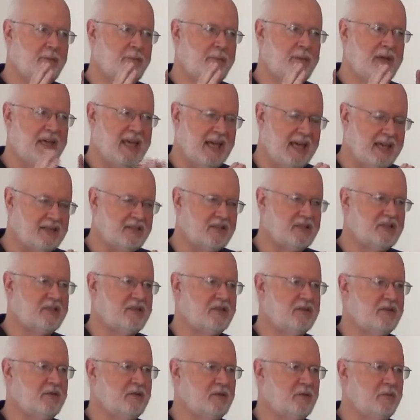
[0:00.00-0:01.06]

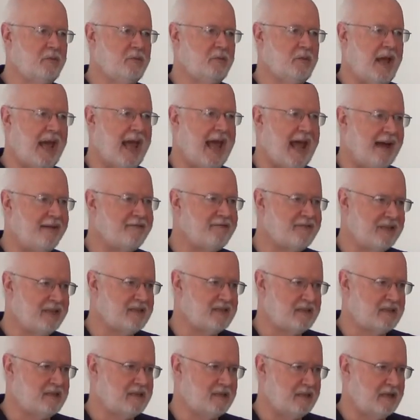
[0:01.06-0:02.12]
begins to have
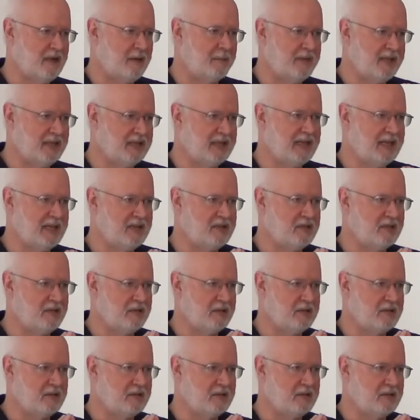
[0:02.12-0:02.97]
this ability to,